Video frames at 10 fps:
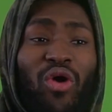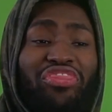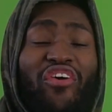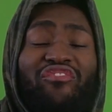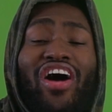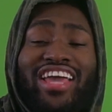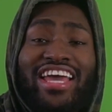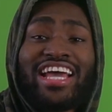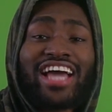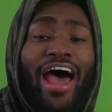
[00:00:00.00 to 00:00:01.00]
What the fuck?
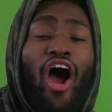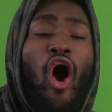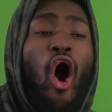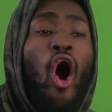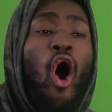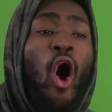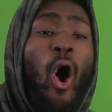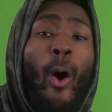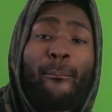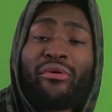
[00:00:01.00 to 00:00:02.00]
He got a, a
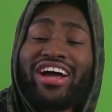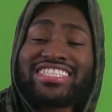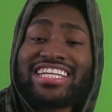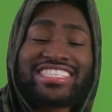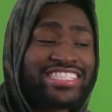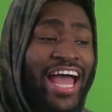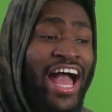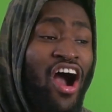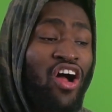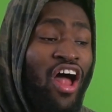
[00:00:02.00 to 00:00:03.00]
whole prison
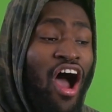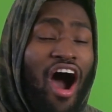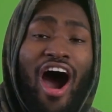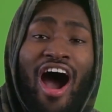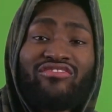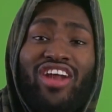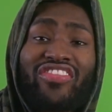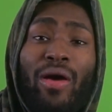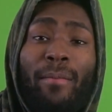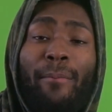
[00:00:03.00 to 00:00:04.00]
cell of
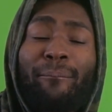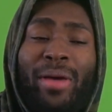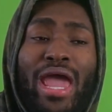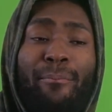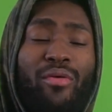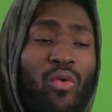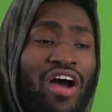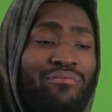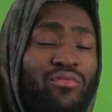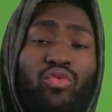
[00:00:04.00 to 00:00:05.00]
nothing but people with...